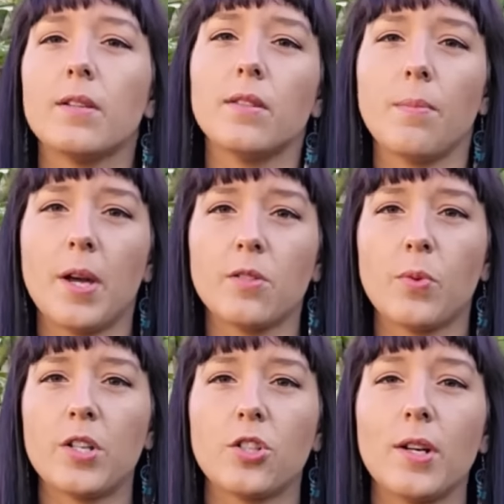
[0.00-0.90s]
because the pest
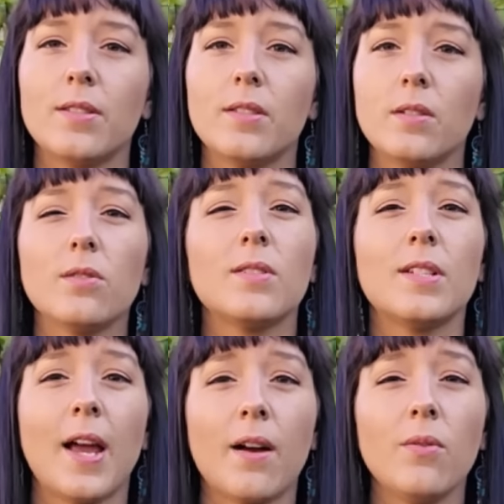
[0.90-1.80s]
pressure is still
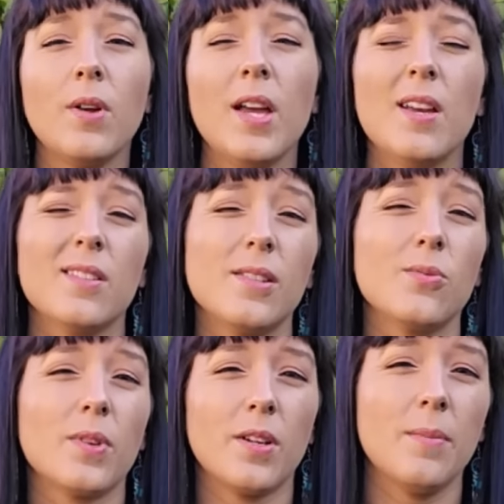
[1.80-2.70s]
down since